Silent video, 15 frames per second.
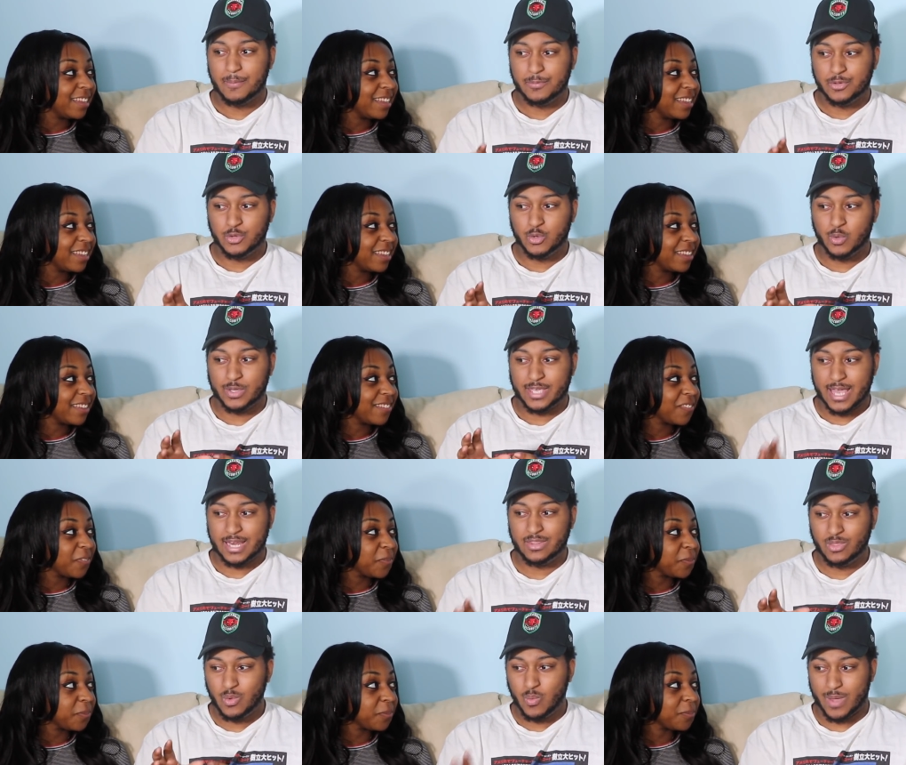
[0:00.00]
Speaker 1: You will get
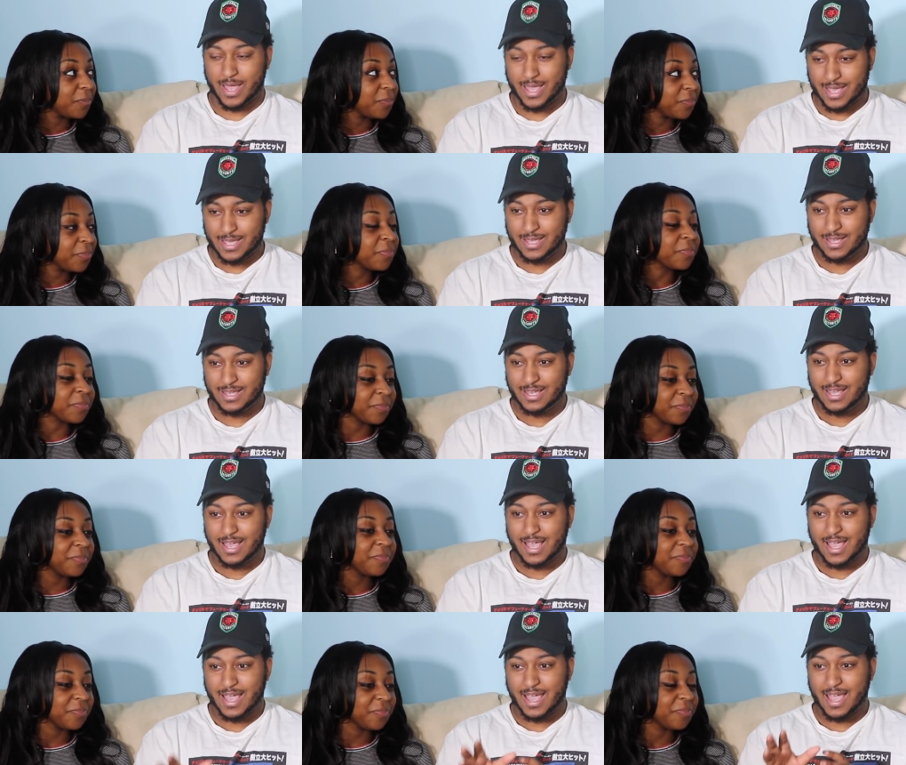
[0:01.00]
in the way,
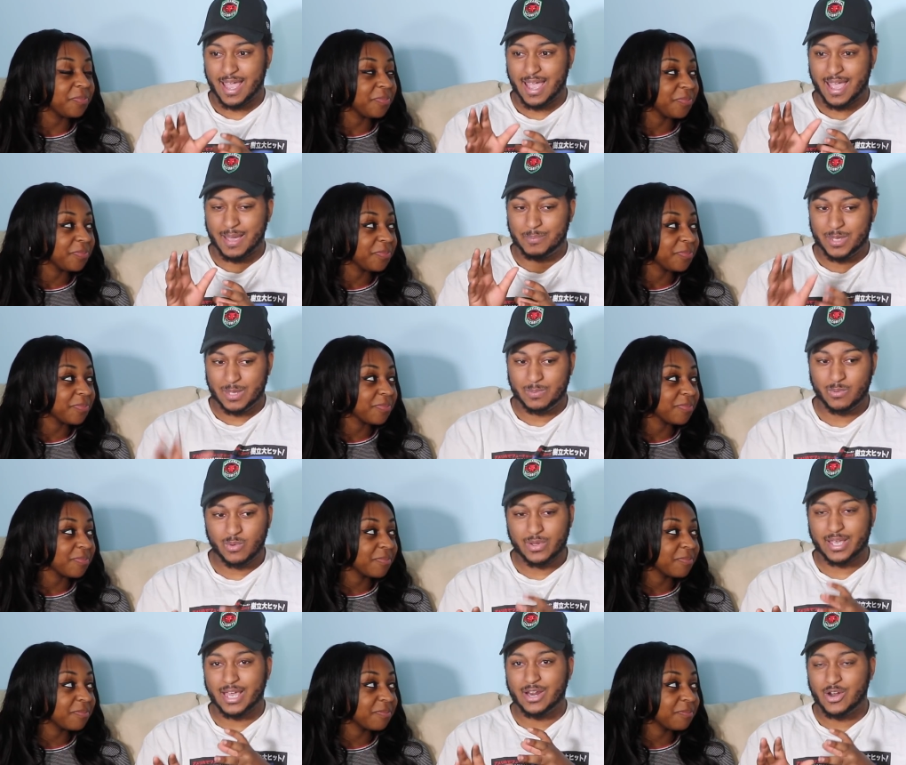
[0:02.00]
and people
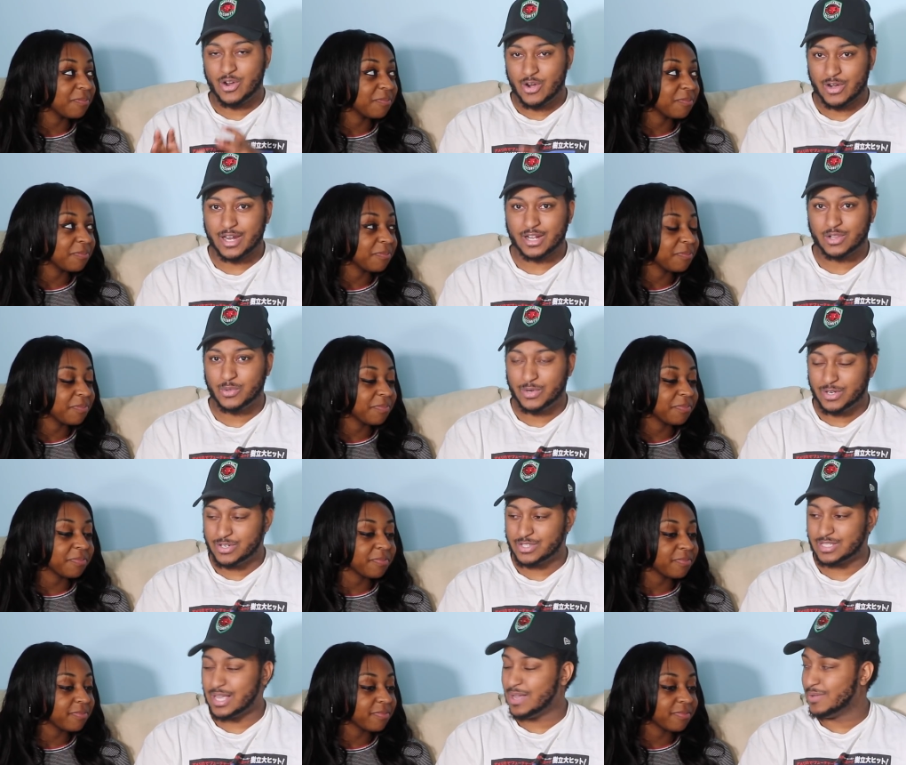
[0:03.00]
will get hurt, including
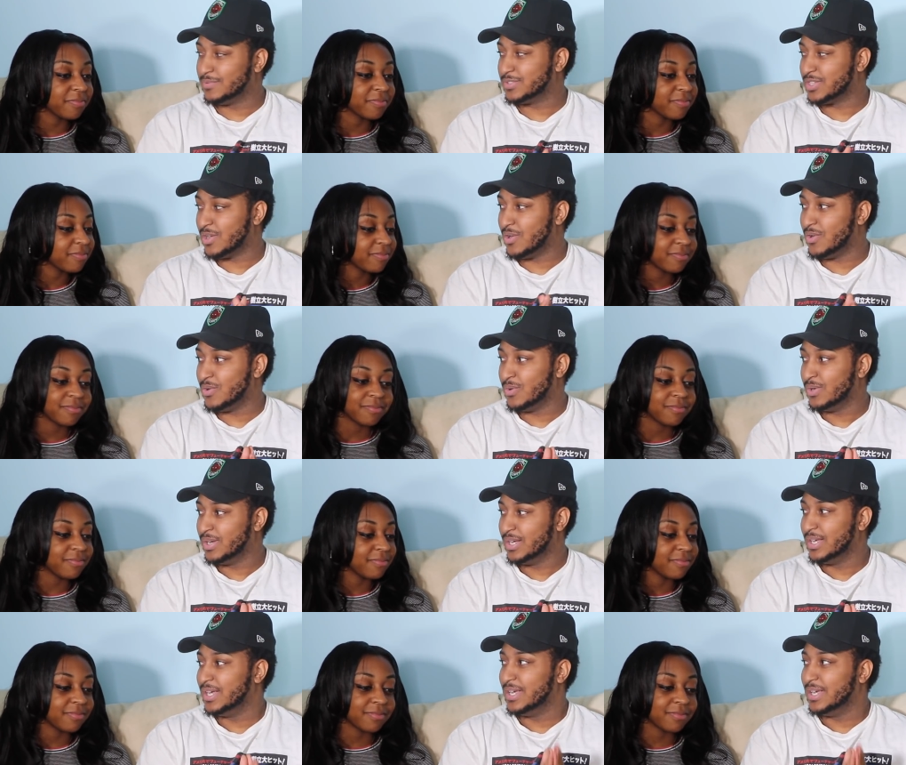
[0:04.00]
yourself. So